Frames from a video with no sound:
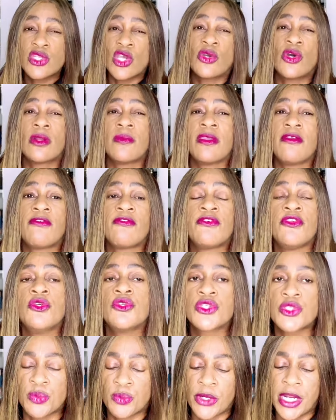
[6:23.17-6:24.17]
are going to be
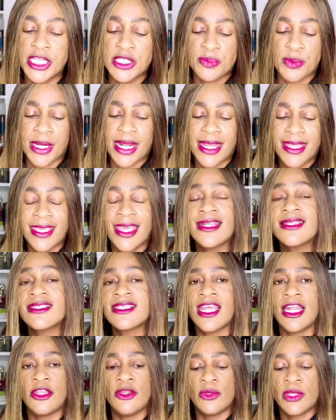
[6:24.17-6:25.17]
few sprays, but I can
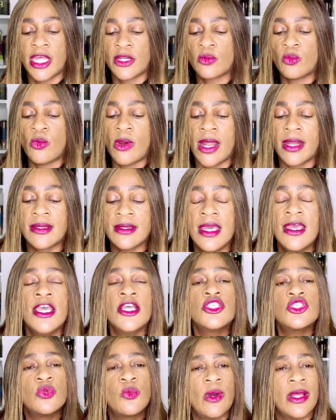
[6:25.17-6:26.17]
tell you that 1
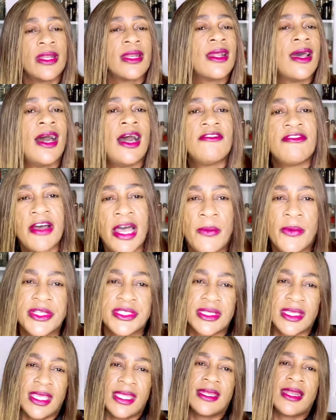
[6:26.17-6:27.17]
to 1.5
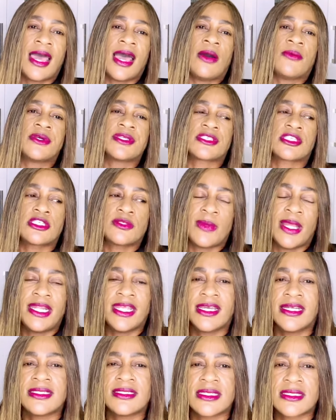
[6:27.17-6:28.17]
hours in, I was
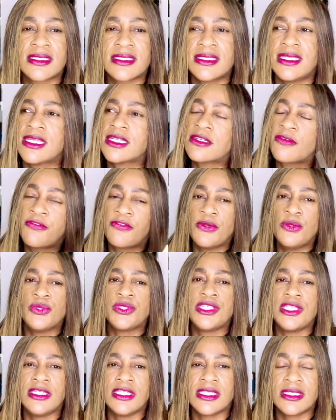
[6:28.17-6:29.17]
smelling a distinct
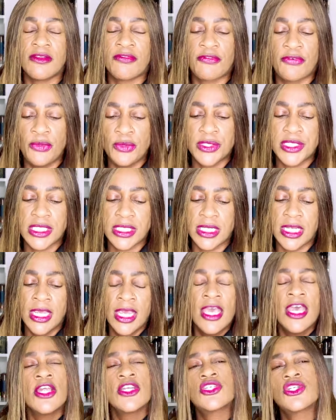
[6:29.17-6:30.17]
fruity,
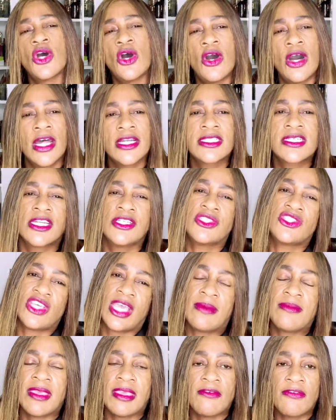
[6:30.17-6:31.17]
tart,
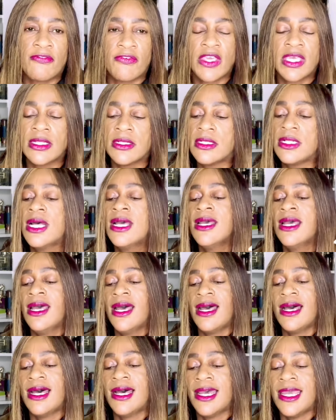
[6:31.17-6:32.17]
jammy feel.
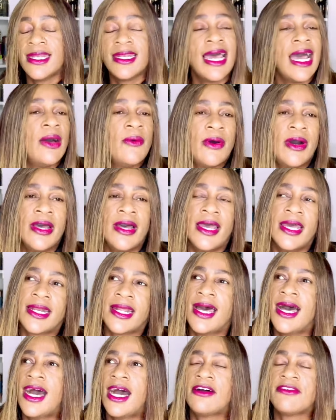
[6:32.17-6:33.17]
An hour and a
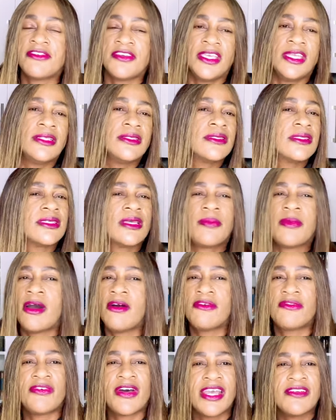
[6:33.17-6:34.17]
half into
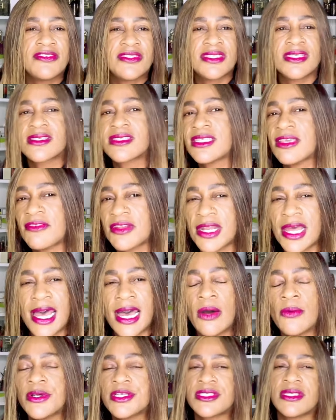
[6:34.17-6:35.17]
about 5, 6, 7
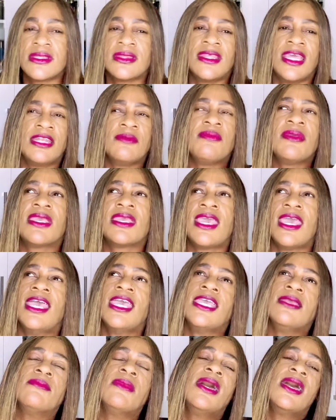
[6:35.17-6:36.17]
hours, it then
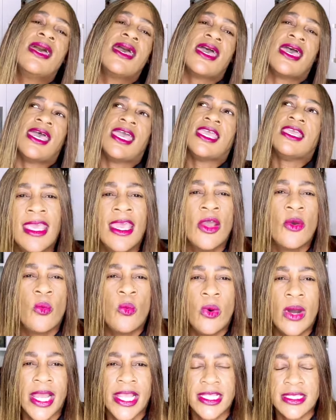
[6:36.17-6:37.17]
became a
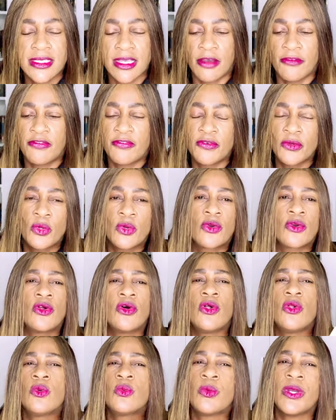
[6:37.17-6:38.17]
white
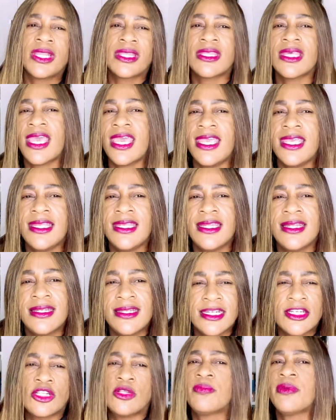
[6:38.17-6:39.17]
floral with a
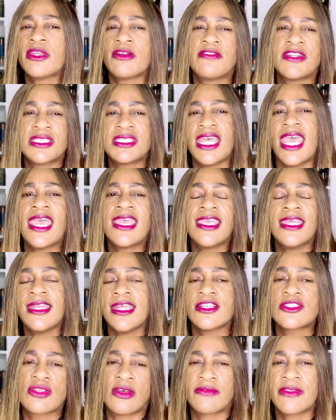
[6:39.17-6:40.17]
little bit of a
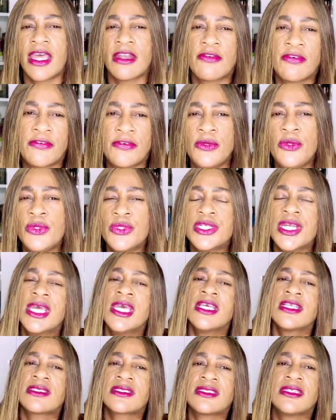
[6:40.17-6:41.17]
tanginess of that fruit
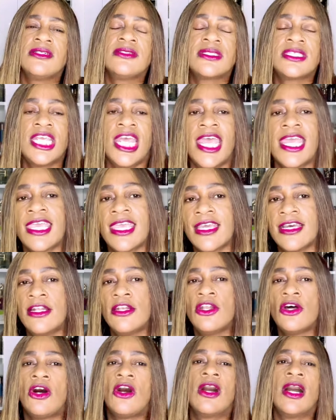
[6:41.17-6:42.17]
still tagging
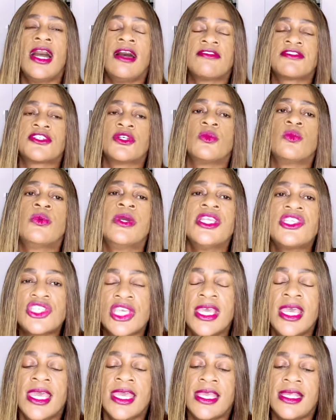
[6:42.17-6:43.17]
along, after
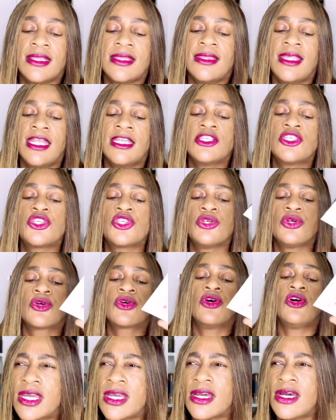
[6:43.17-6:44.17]
which it then
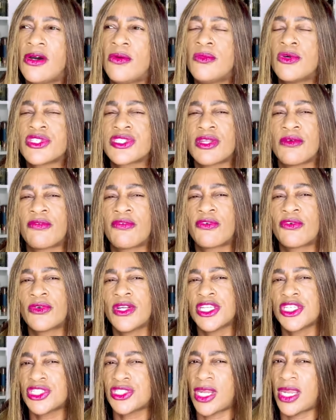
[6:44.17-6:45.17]
took almost a
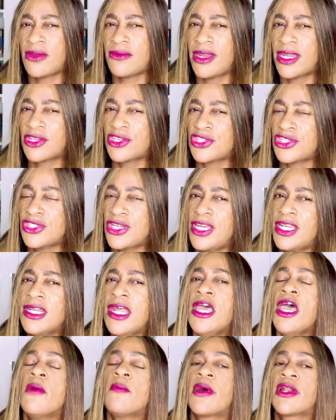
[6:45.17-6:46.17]
fresh direction,
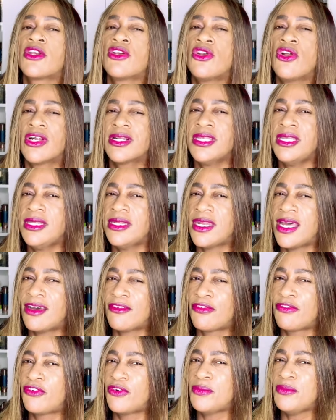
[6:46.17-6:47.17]
but not
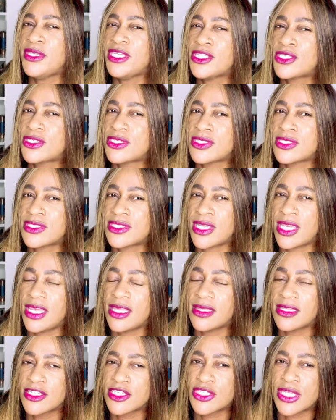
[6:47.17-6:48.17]
enough for me to
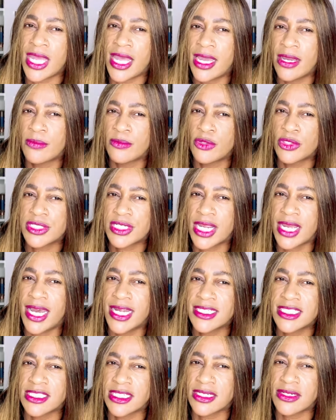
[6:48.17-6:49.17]
say this I would
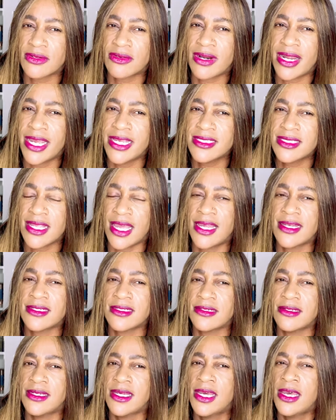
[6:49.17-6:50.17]
categorize
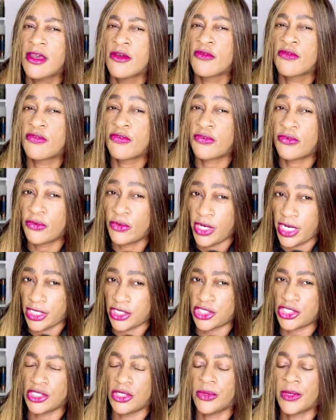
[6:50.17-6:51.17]
under
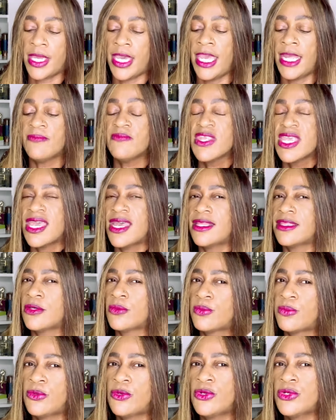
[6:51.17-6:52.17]
fresh, okay? And the
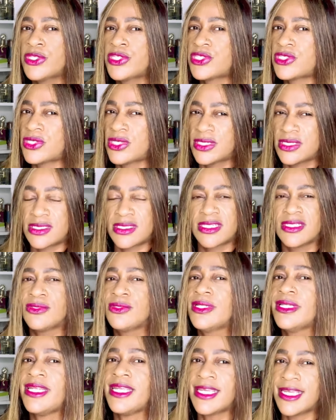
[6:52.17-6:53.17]
woods still
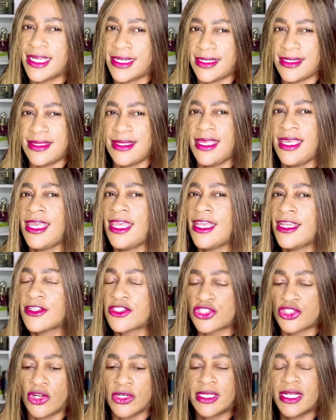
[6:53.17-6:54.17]
lingered there.
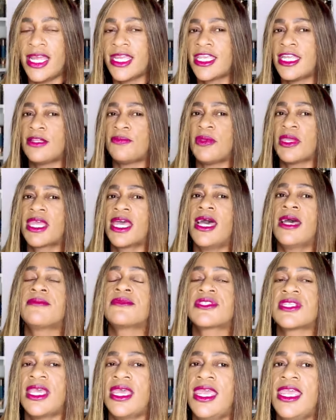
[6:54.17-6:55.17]
It's not like it
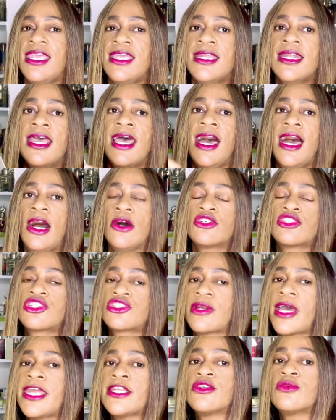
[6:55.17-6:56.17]
becomes a
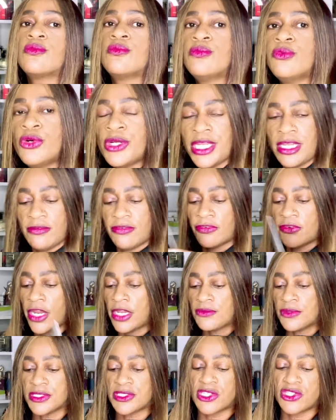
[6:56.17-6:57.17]
outright woody
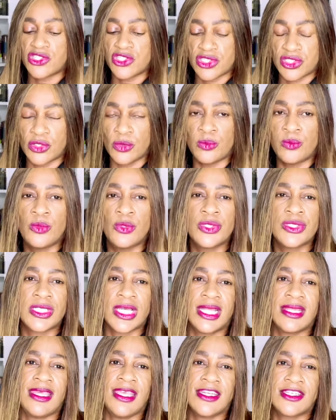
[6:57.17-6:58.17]
fragrance. It's just the woods
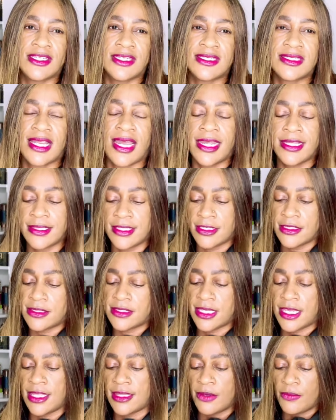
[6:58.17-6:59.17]
are there to tie things
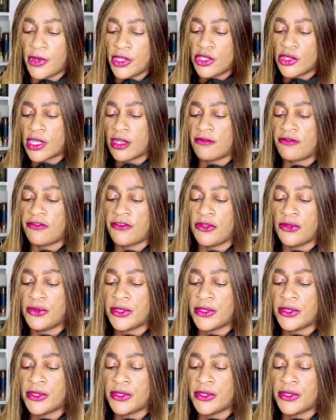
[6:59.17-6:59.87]
together, where you can feel